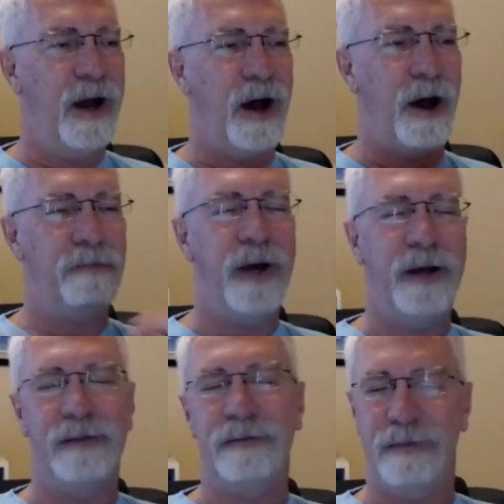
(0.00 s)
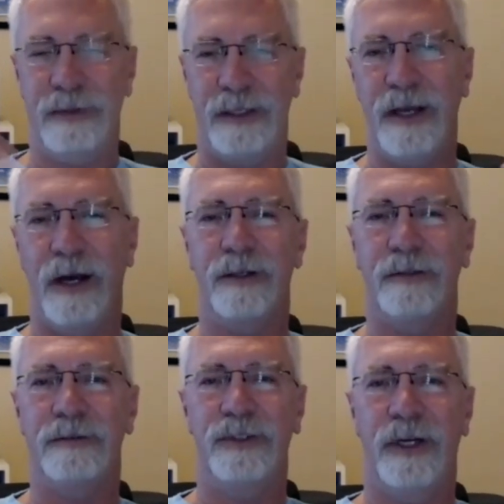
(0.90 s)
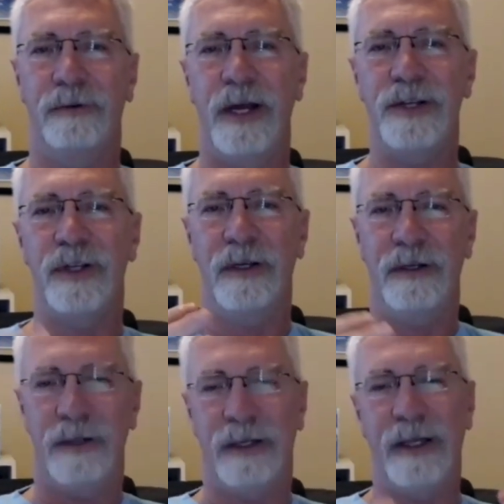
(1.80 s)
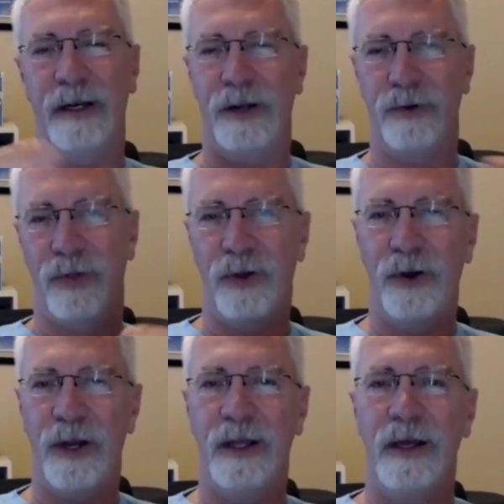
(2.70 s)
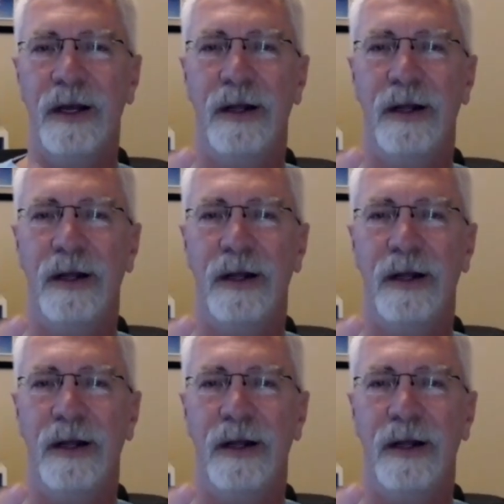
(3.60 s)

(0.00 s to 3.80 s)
but the younger generation, again, under 30,